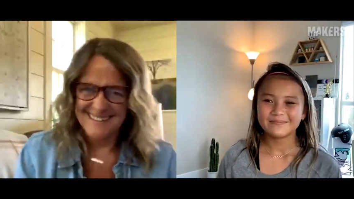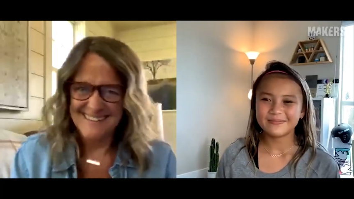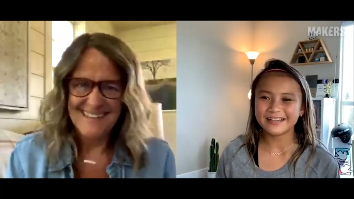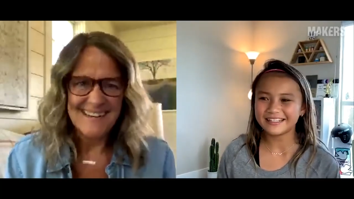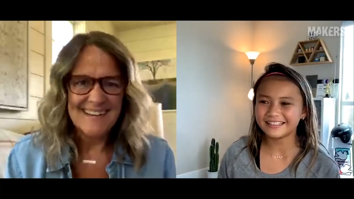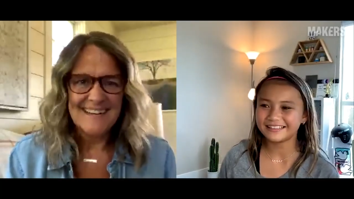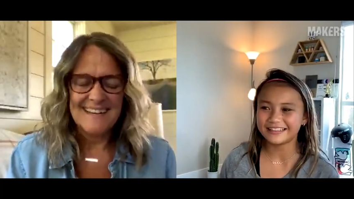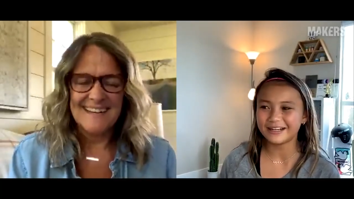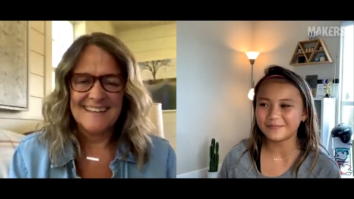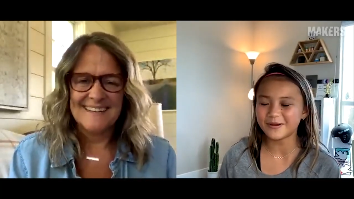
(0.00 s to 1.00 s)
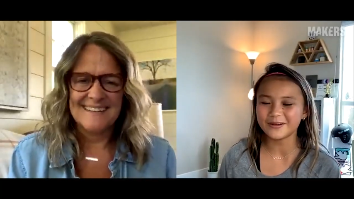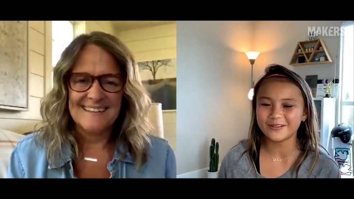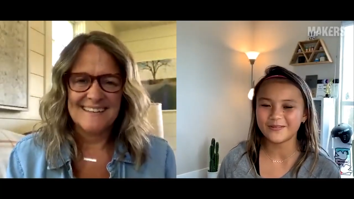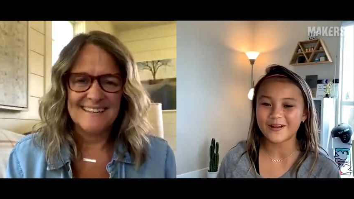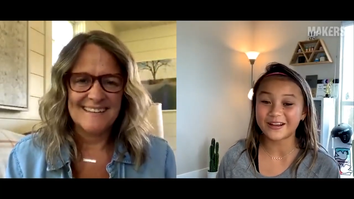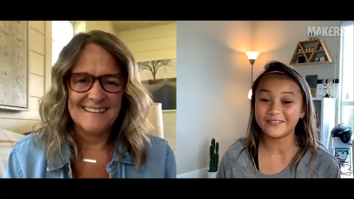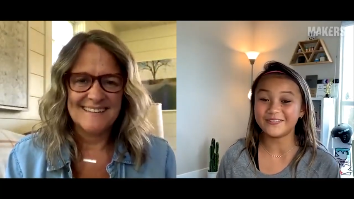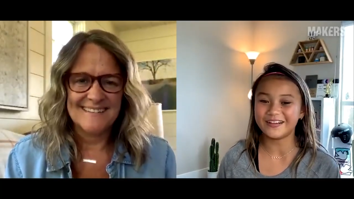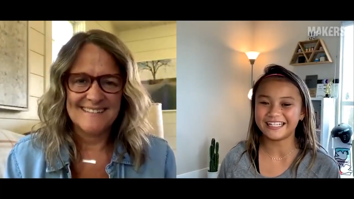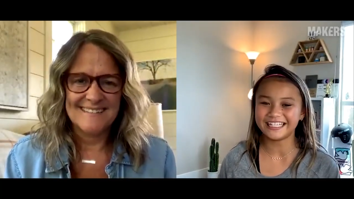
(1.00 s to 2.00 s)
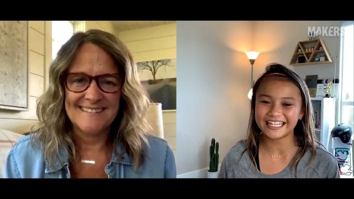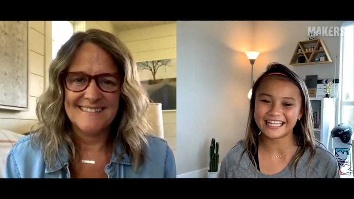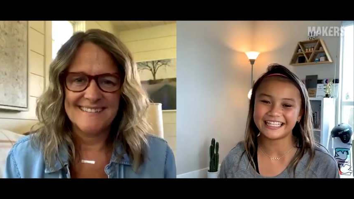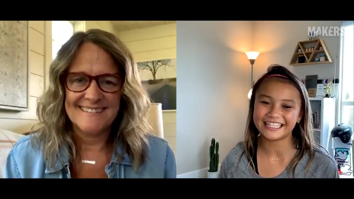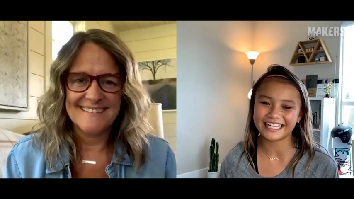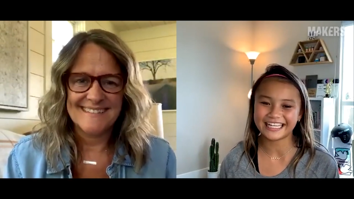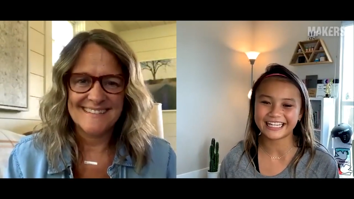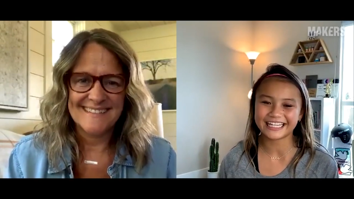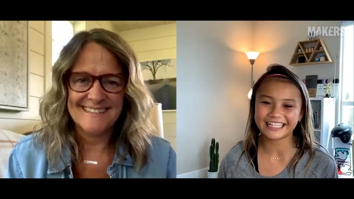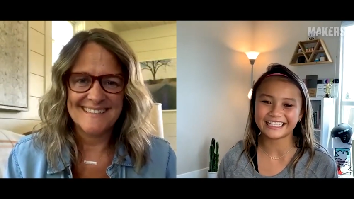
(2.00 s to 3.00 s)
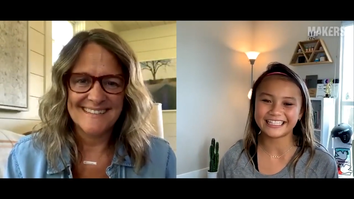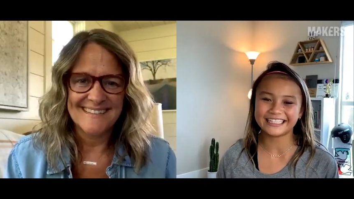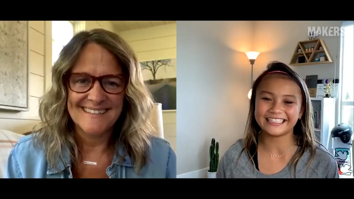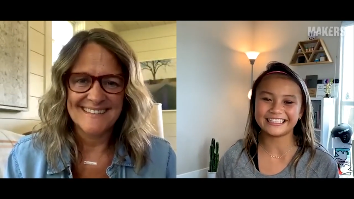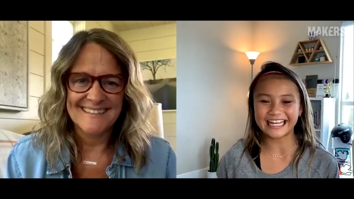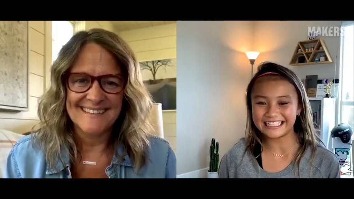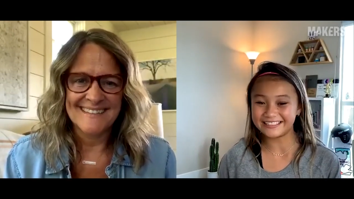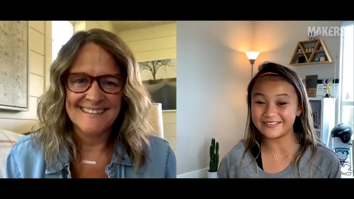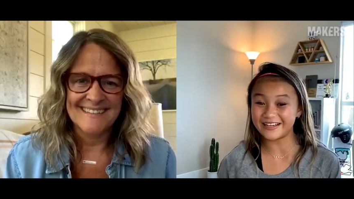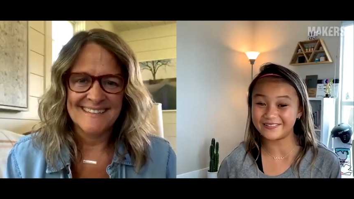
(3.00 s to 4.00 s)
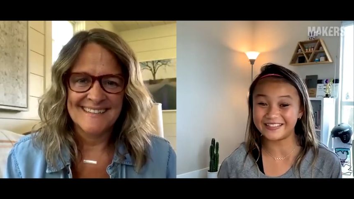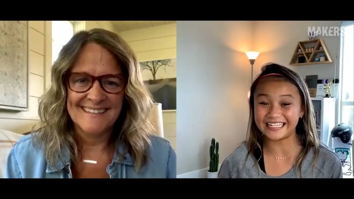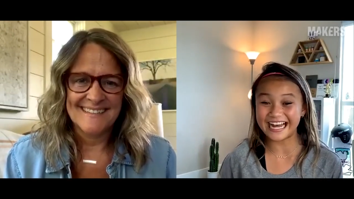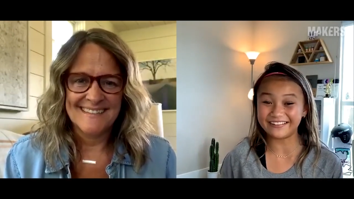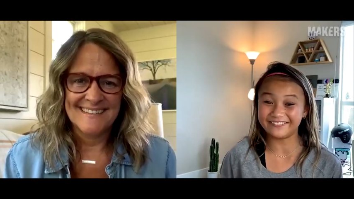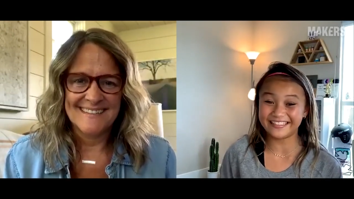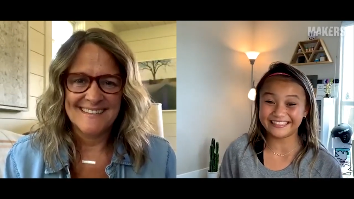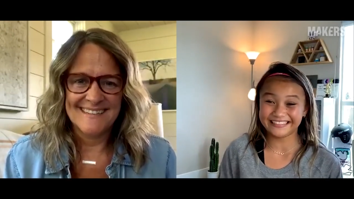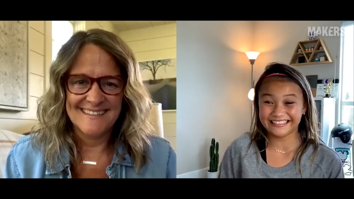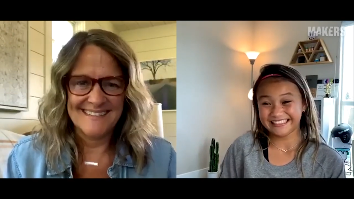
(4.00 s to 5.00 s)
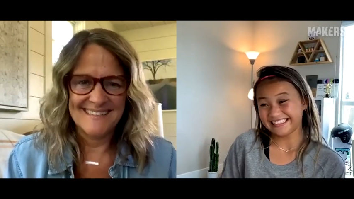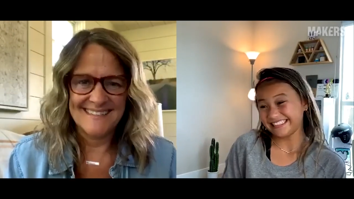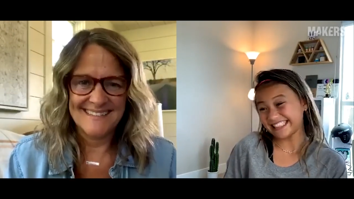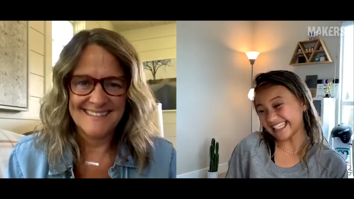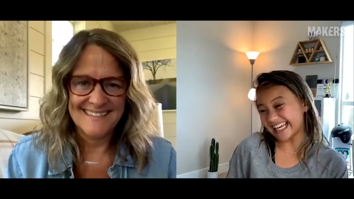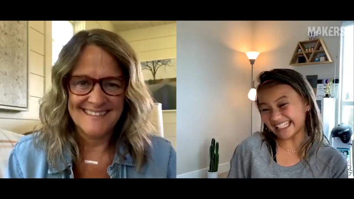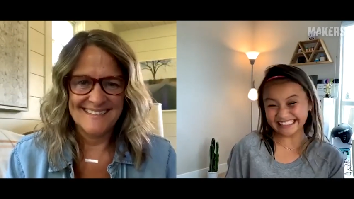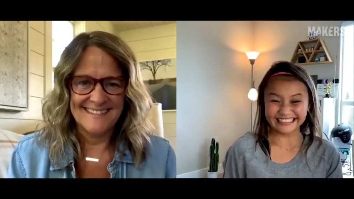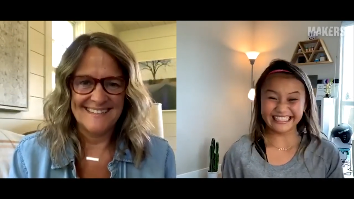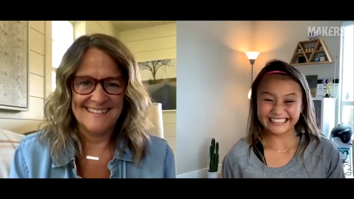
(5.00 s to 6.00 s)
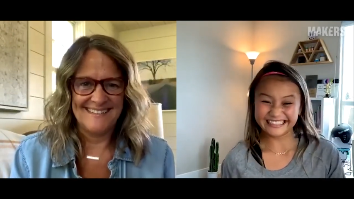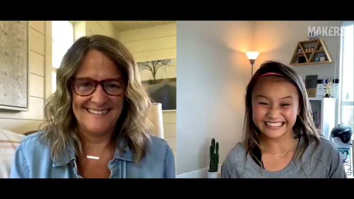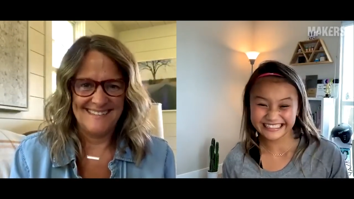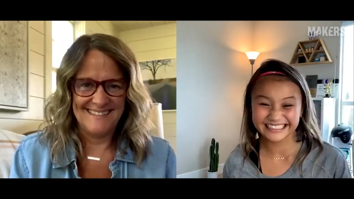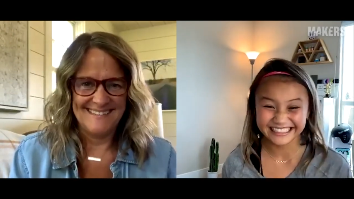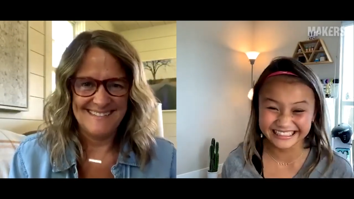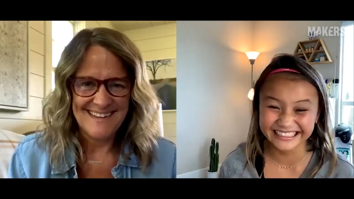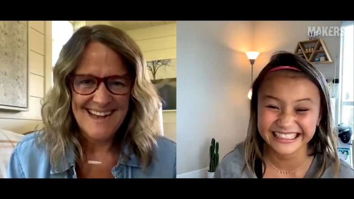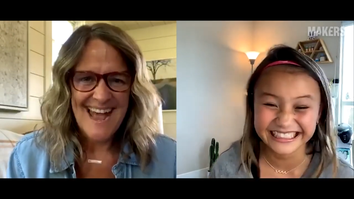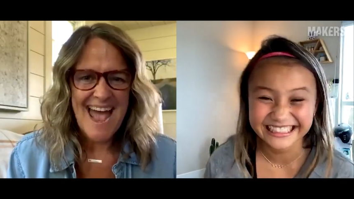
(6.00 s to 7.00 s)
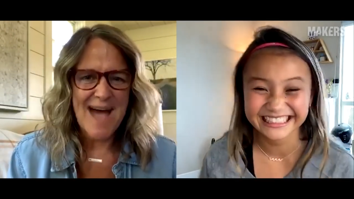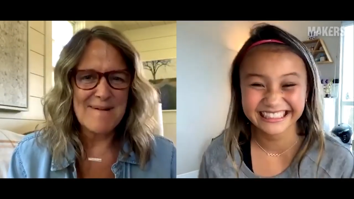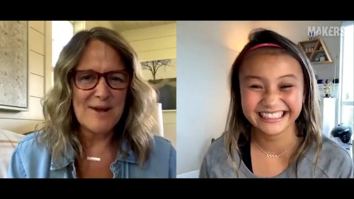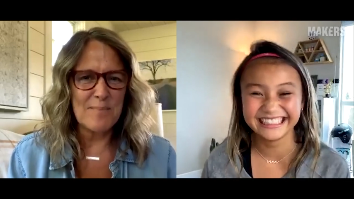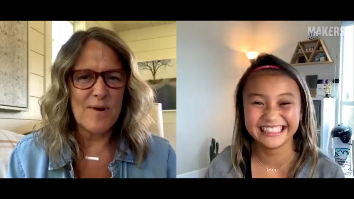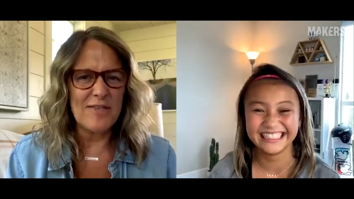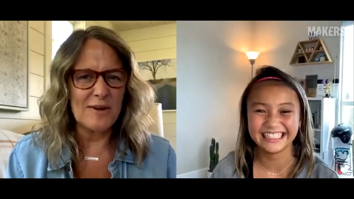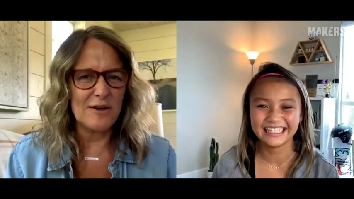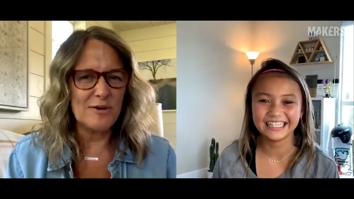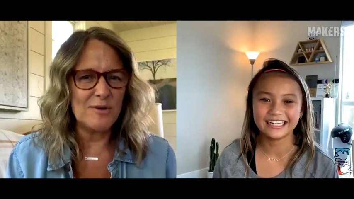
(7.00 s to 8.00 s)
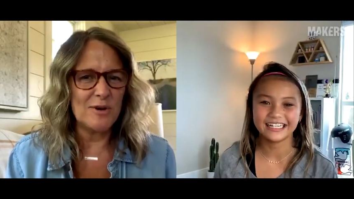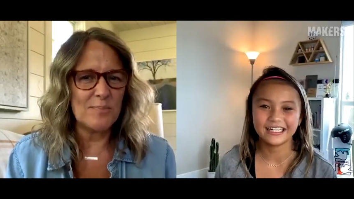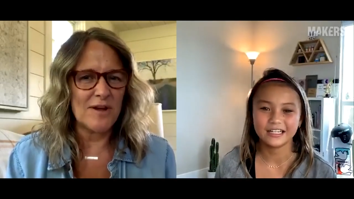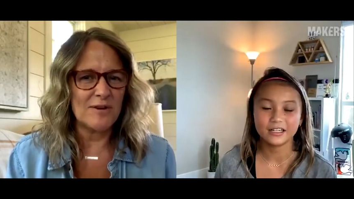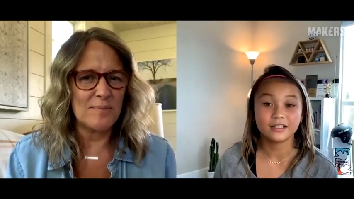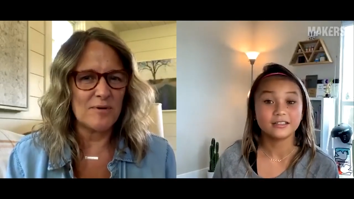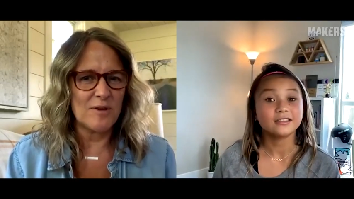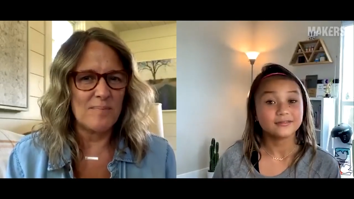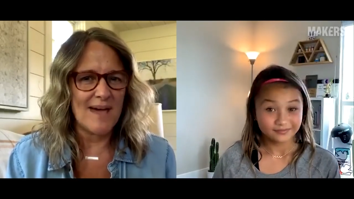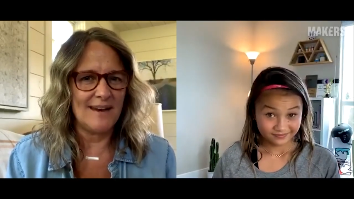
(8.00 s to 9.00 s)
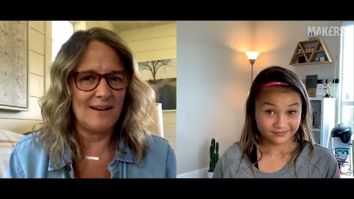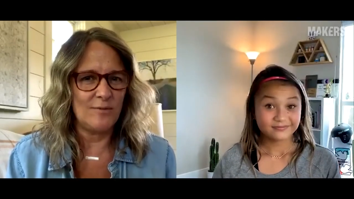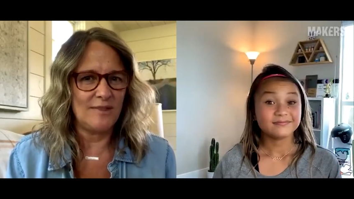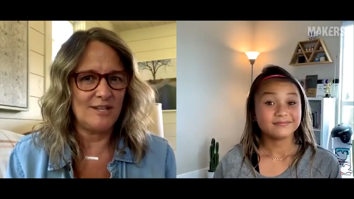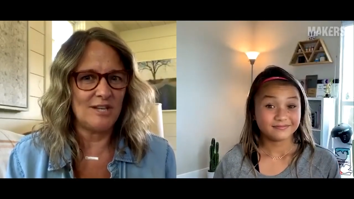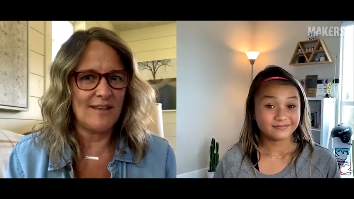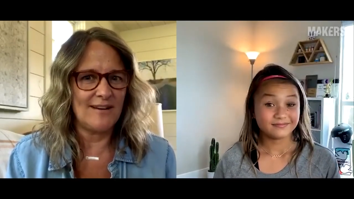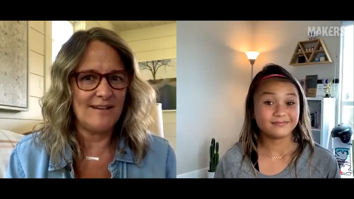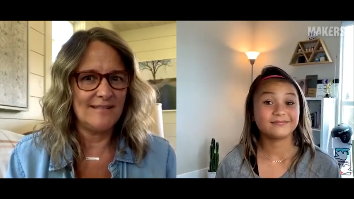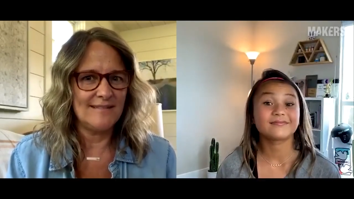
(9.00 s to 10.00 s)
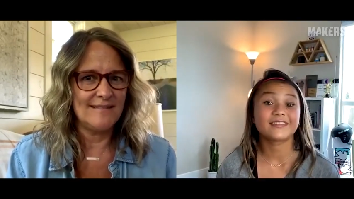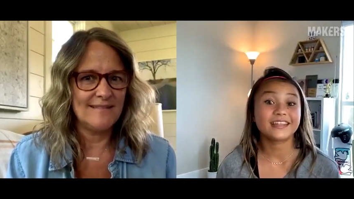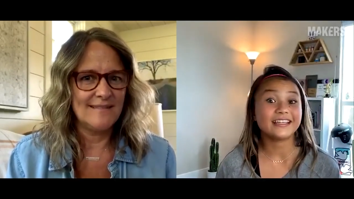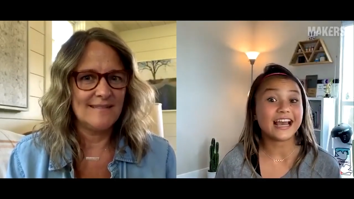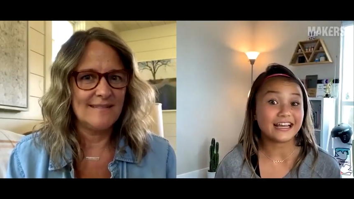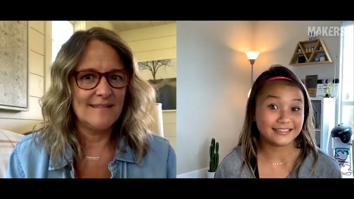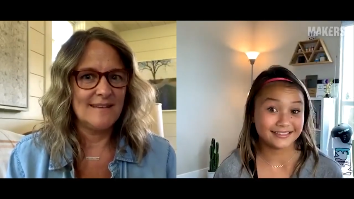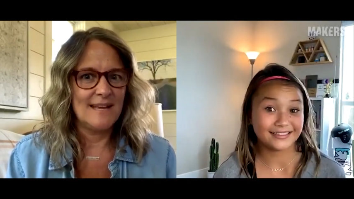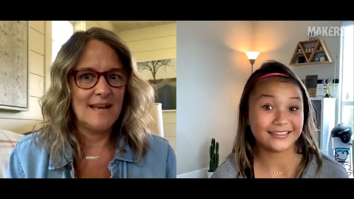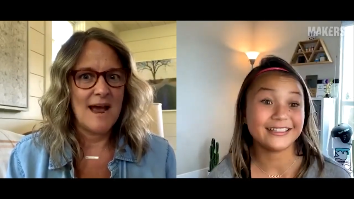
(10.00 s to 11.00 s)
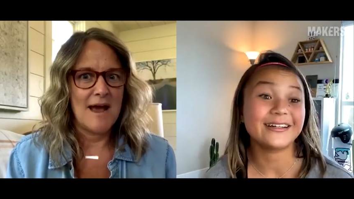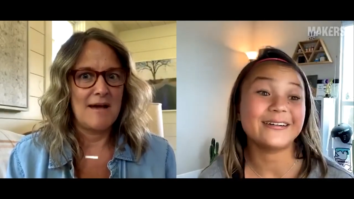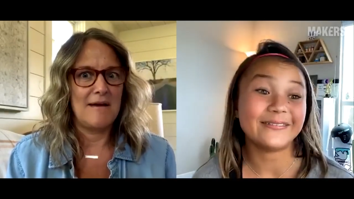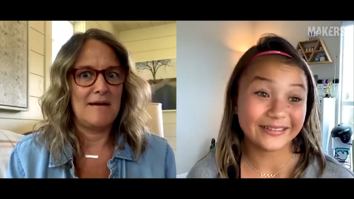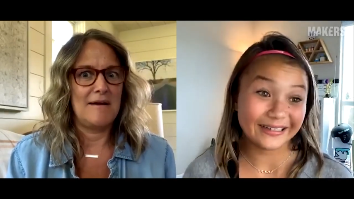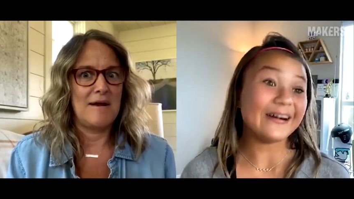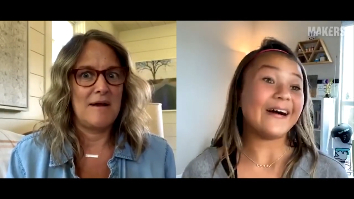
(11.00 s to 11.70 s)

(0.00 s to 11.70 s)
Speaker 1: But they're both very funny. They like to make me laugh and I
Speaker 2: don't
Speaker 1: know.
Speaker 2: How about your brother? Are you and your brother both competitive with each other?
Speaker 1: Yes, we